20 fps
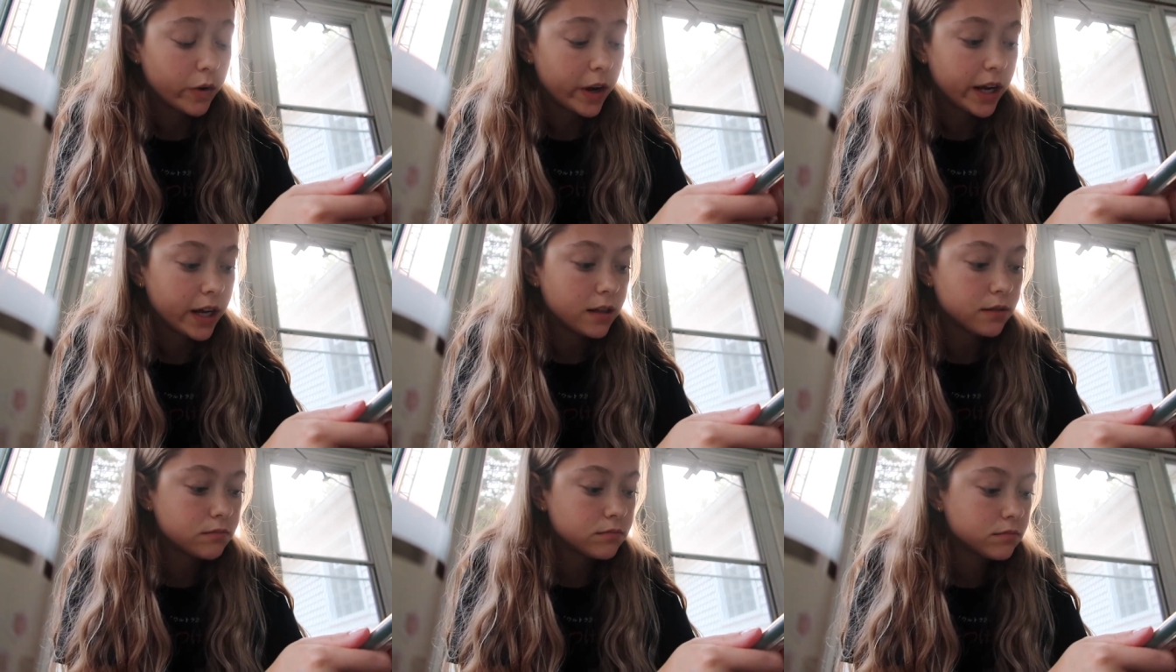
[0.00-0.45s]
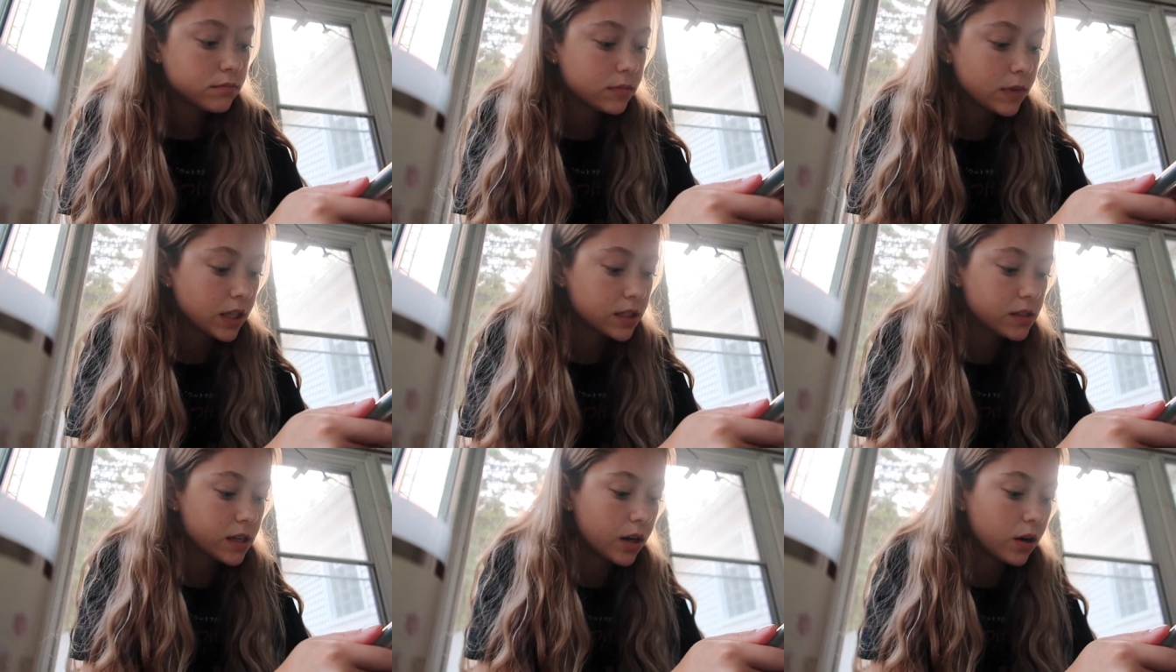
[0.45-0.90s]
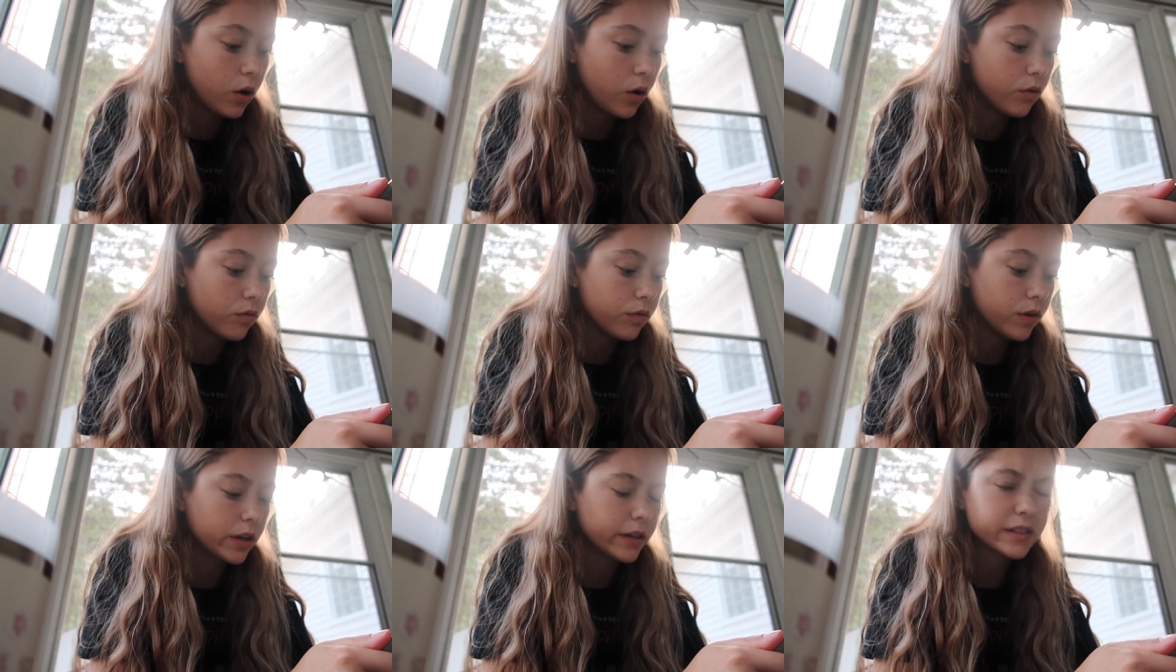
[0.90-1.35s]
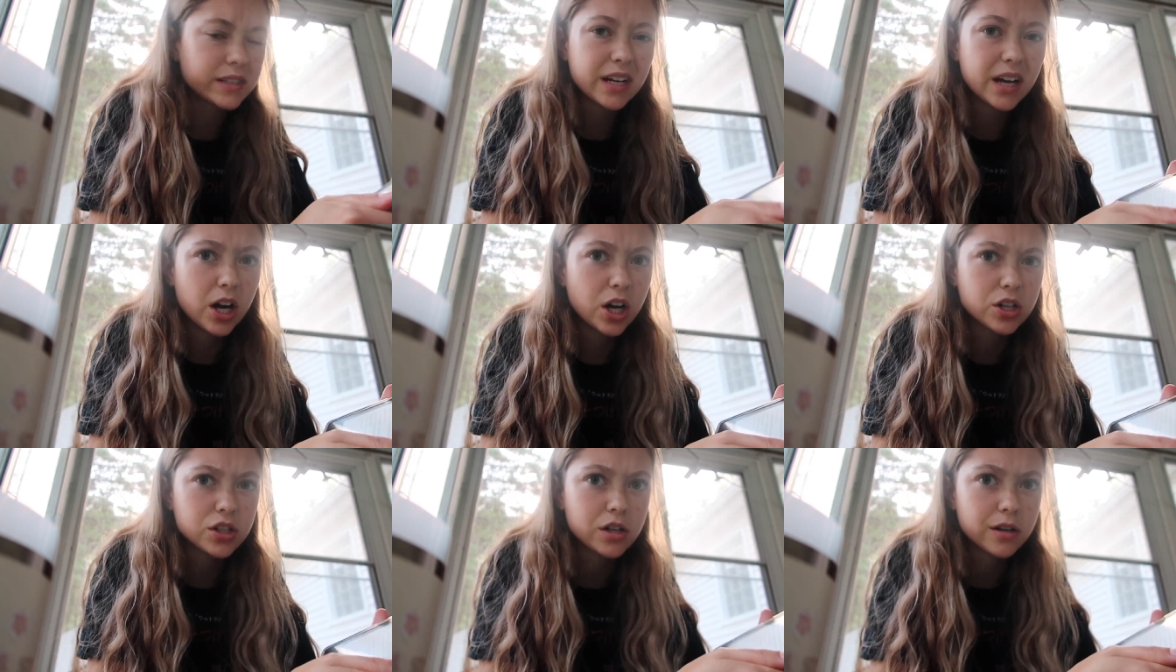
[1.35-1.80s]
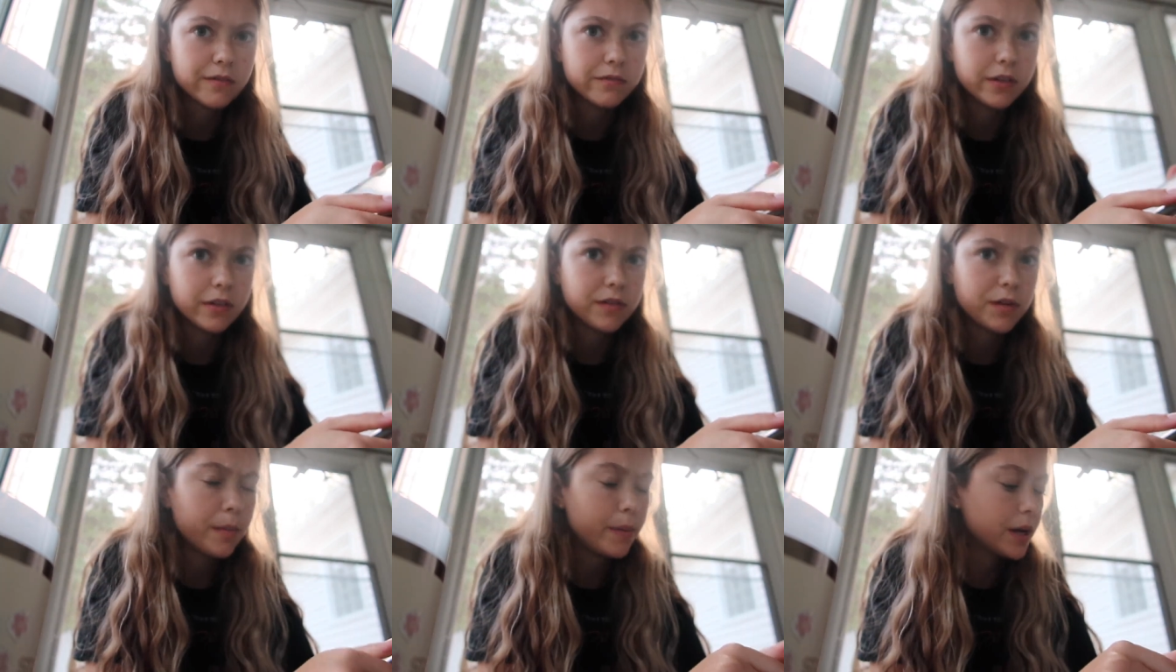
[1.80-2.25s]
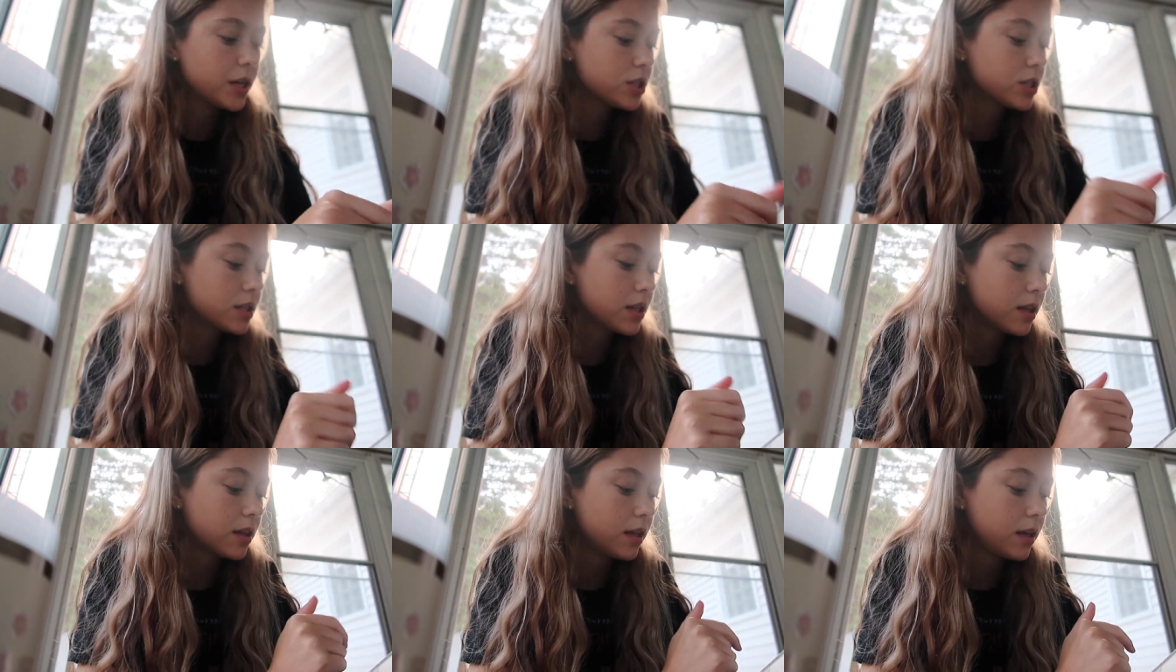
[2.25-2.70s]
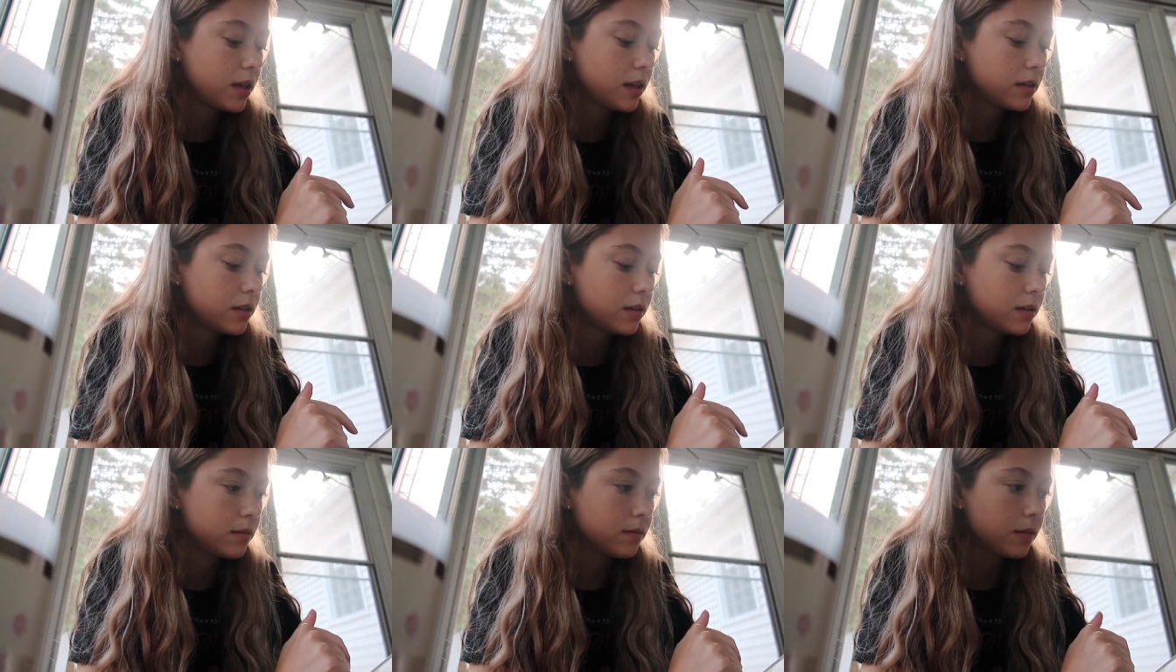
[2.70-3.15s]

wait, that's like over, it's like 150 pages, I think.